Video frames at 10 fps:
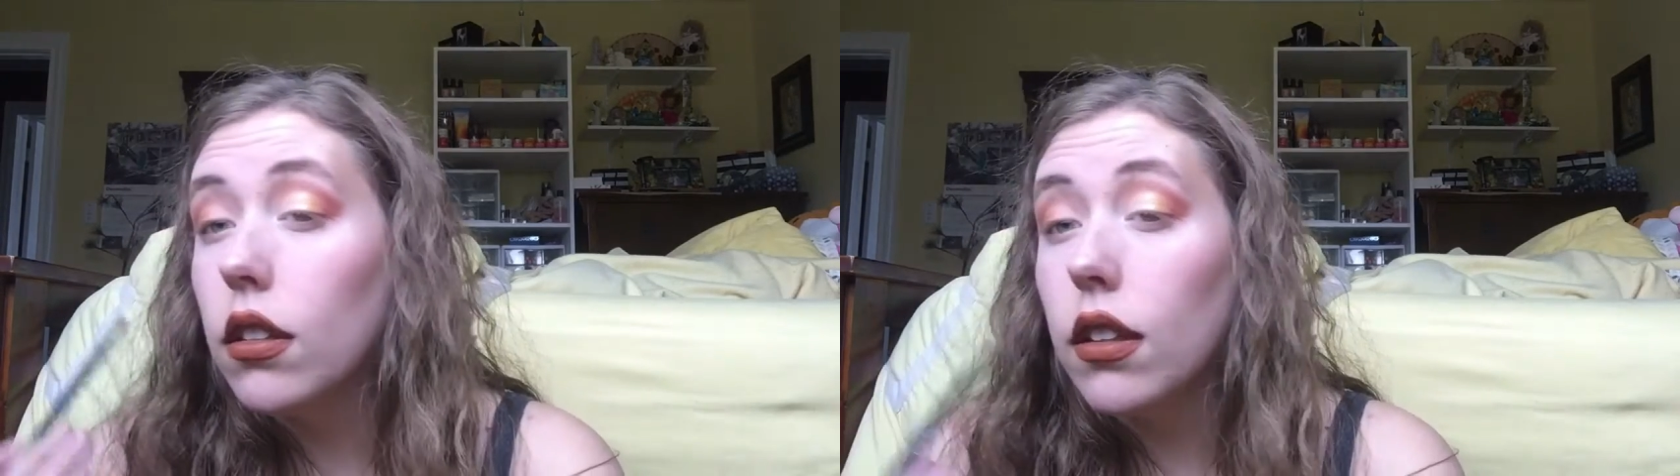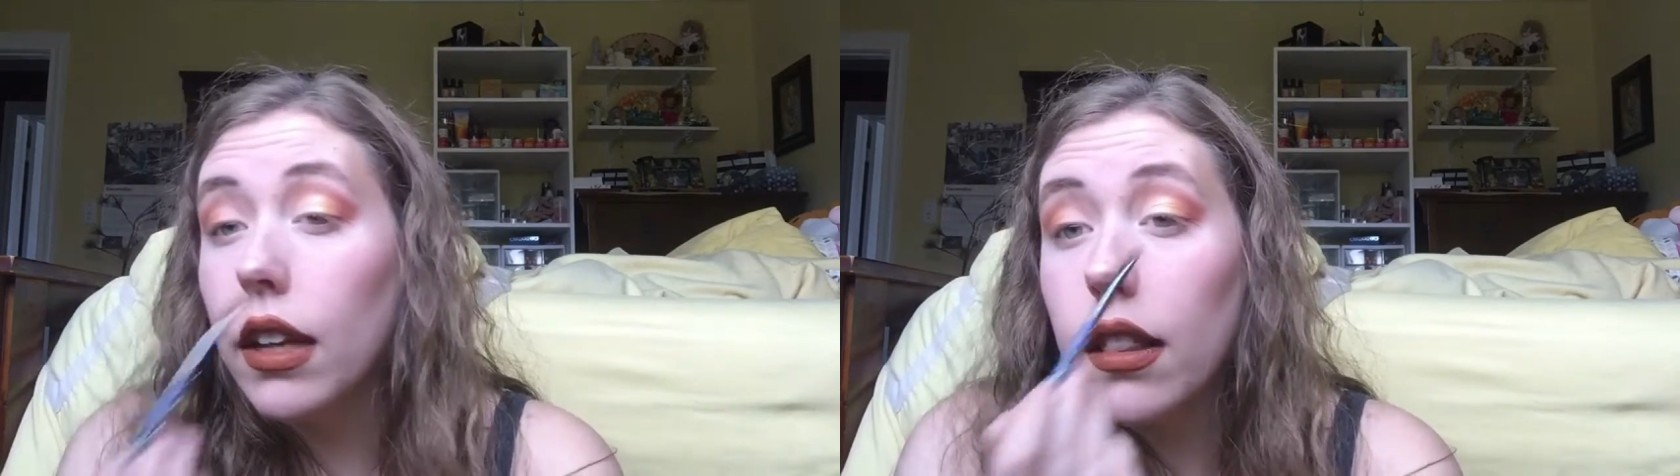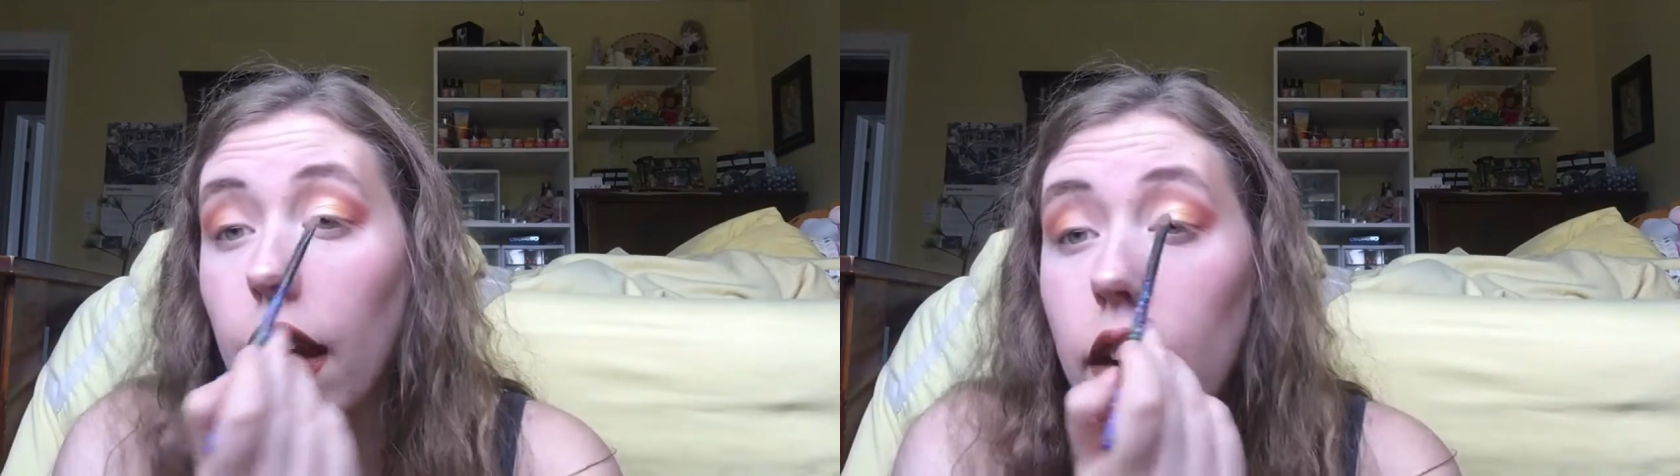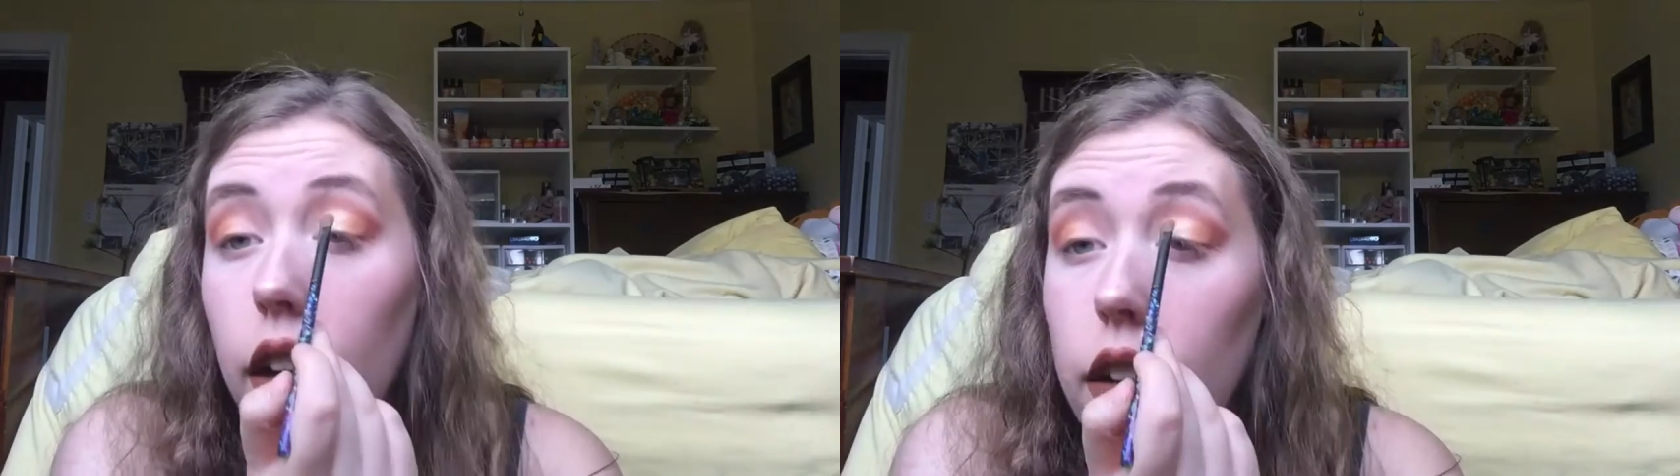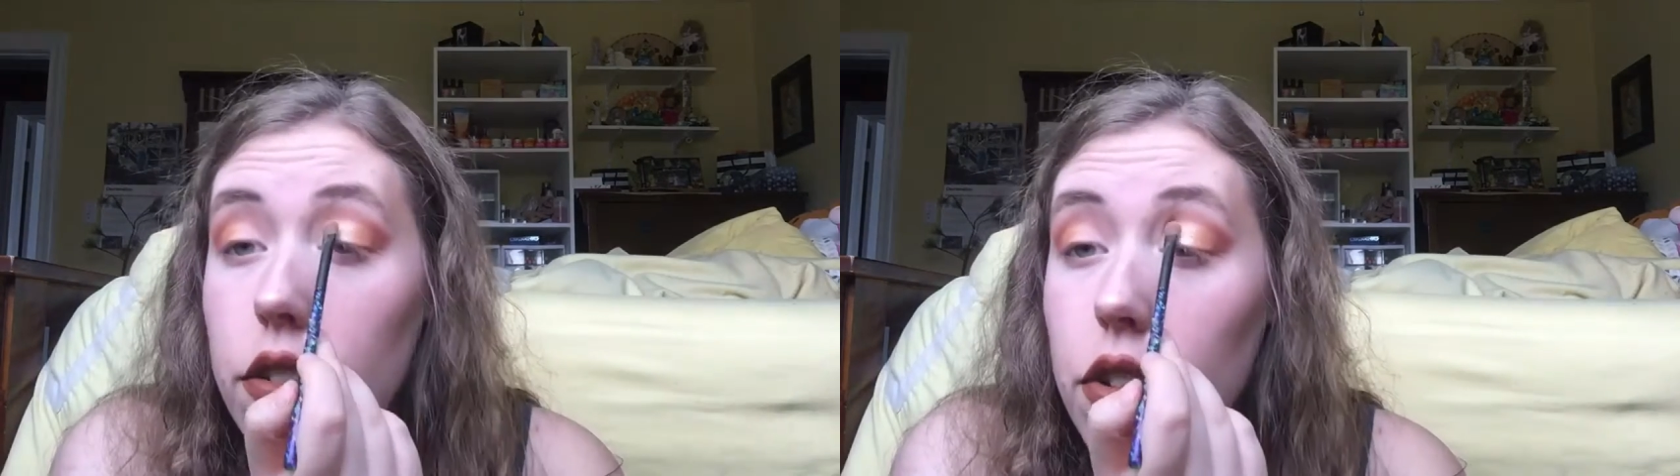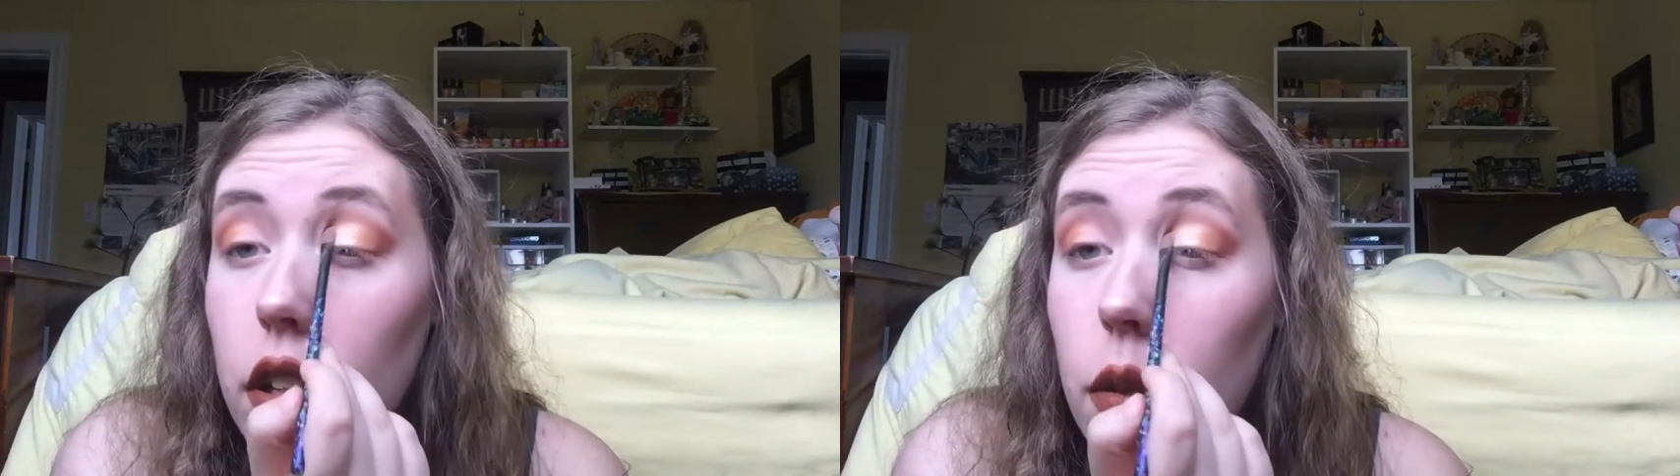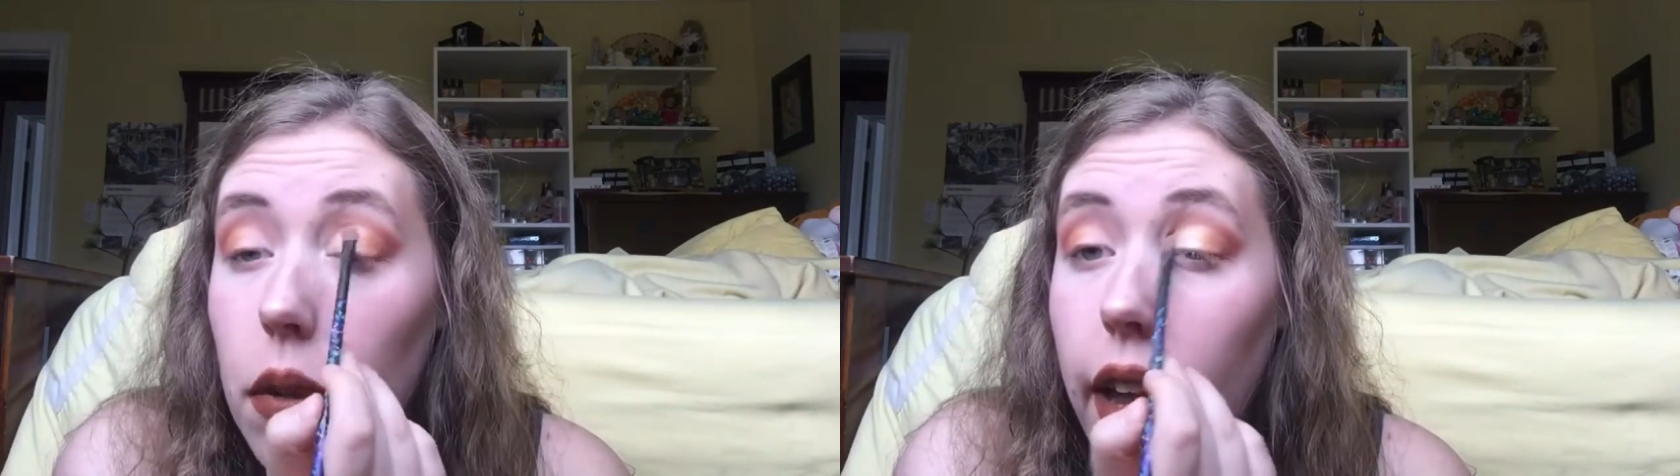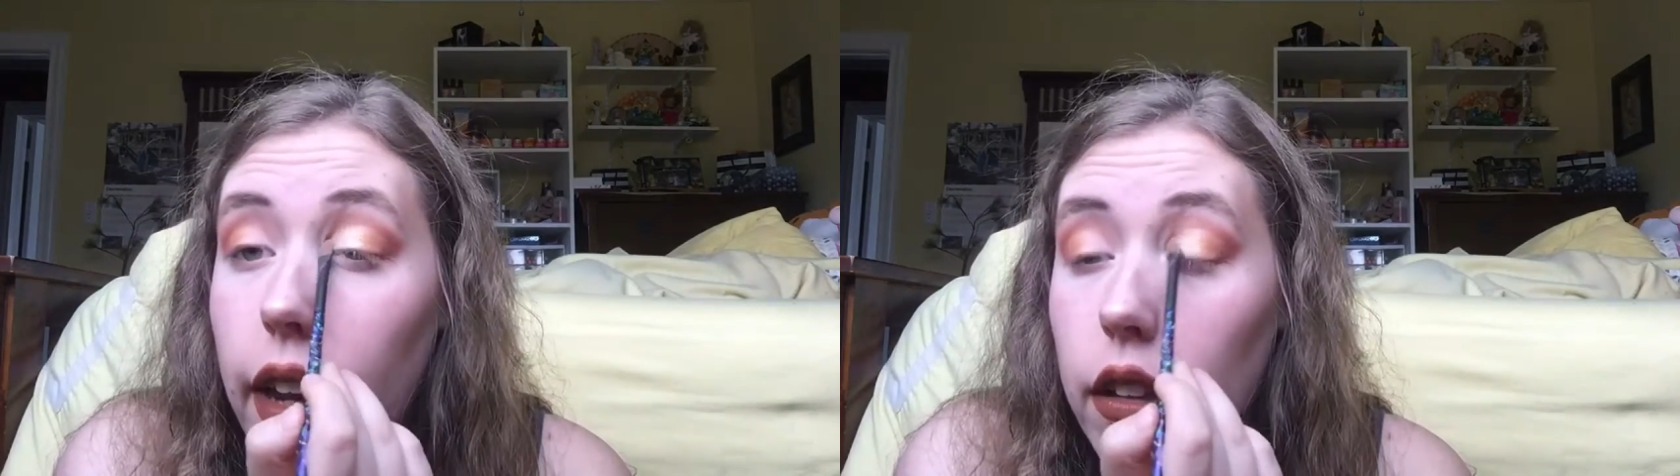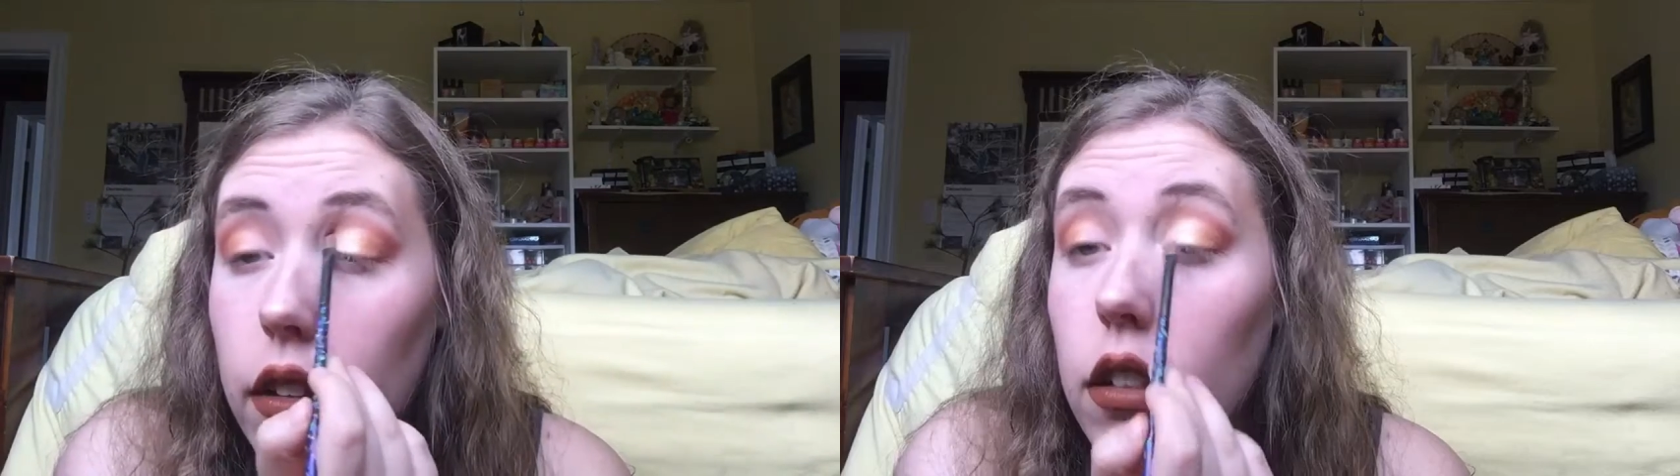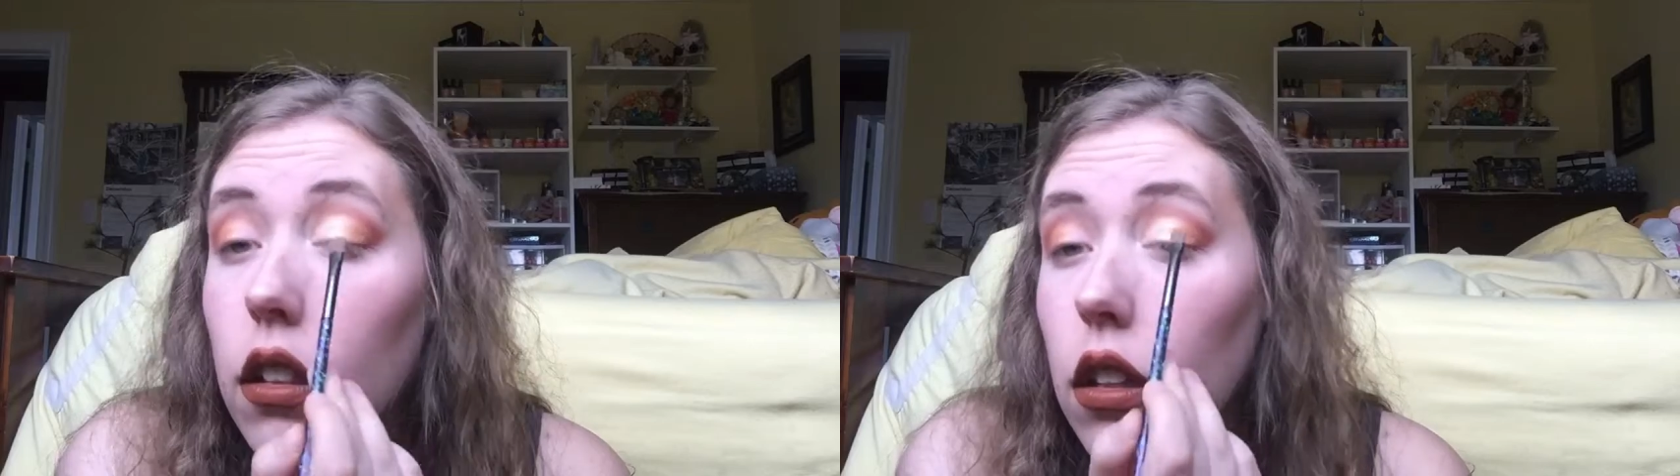like that, and it's just going to blend